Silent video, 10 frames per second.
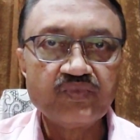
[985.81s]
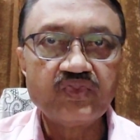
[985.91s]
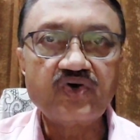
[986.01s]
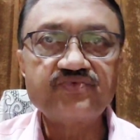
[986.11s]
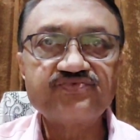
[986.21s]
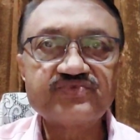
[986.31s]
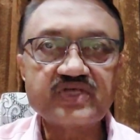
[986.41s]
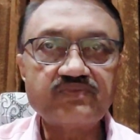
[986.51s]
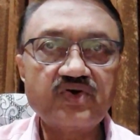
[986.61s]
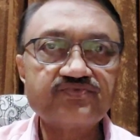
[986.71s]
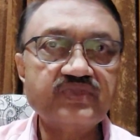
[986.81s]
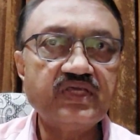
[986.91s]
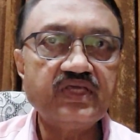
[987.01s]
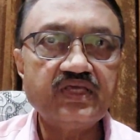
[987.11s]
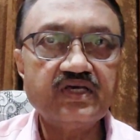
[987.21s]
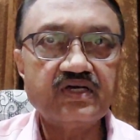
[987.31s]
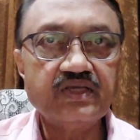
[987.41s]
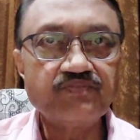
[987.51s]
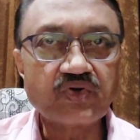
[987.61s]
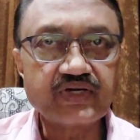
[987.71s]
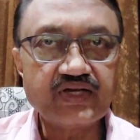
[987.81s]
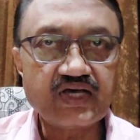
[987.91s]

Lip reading: Now, some of the important